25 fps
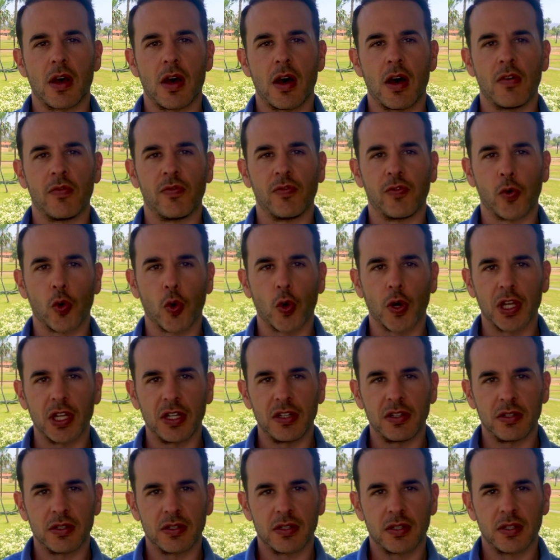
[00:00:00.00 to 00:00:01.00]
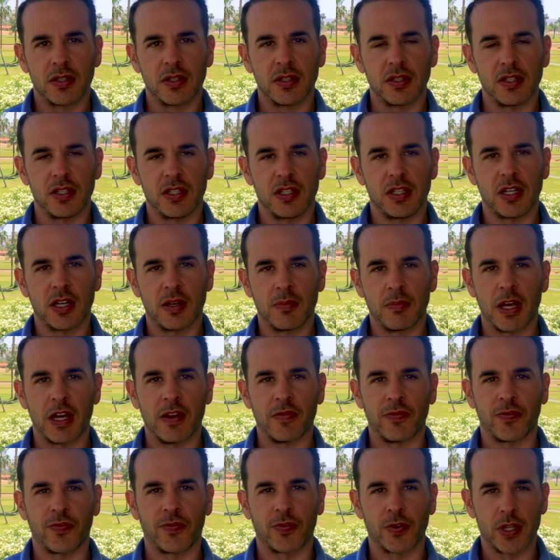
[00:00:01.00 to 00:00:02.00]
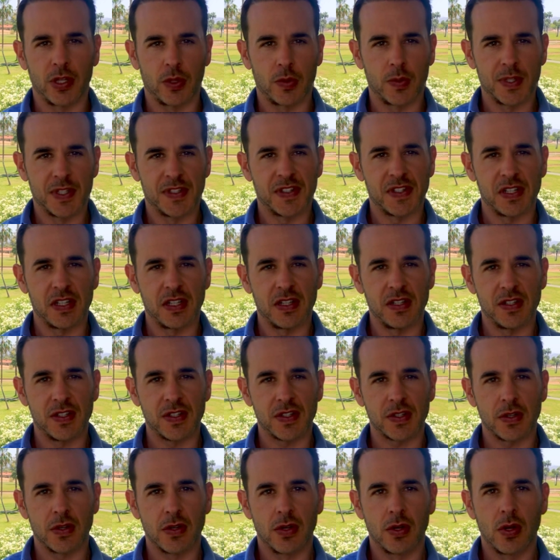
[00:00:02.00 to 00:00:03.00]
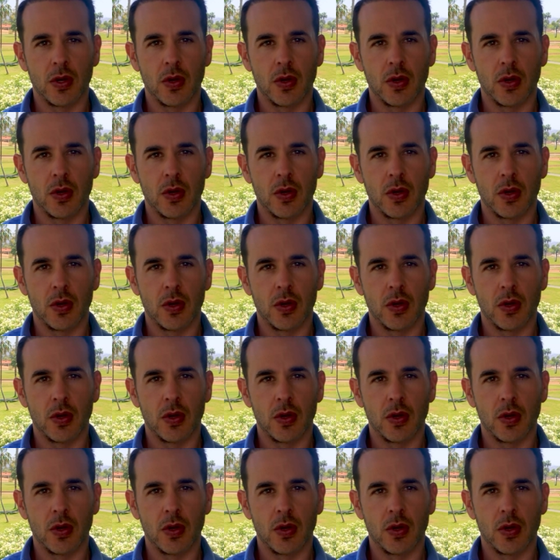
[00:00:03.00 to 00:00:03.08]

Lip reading: avoid EMF frequencies